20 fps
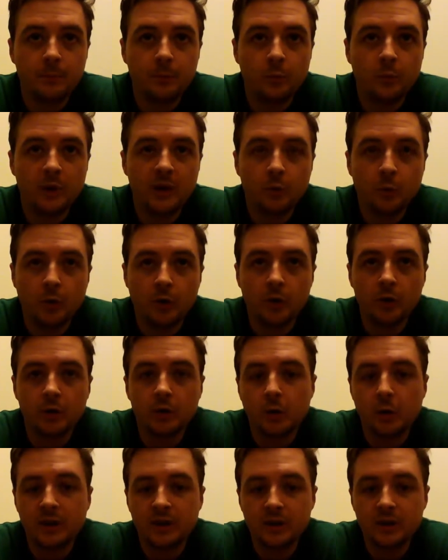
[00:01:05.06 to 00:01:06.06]

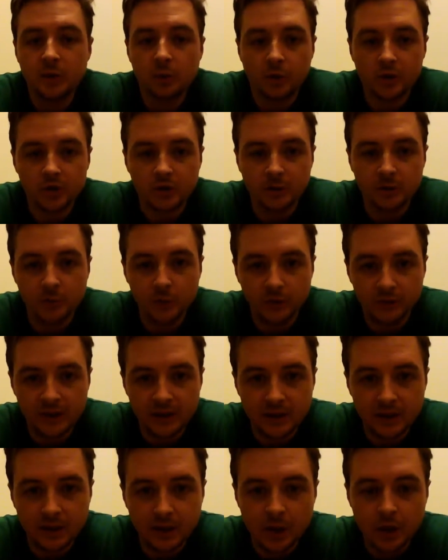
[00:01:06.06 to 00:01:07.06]
going to watch a
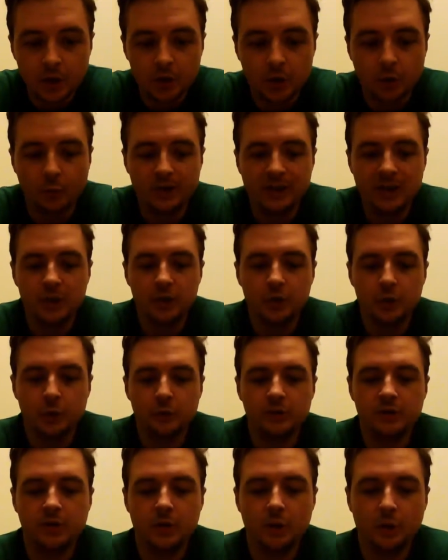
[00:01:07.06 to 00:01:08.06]
movie. So we can
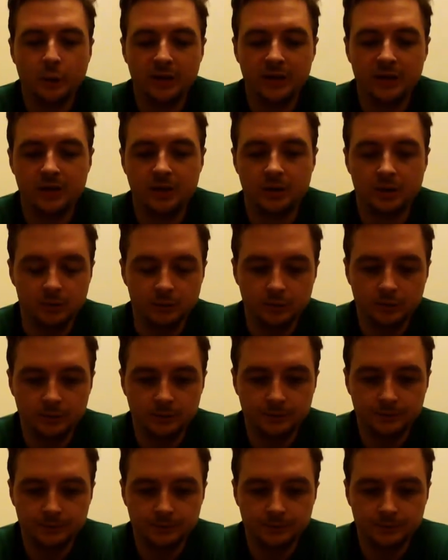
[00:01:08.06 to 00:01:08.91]
use going to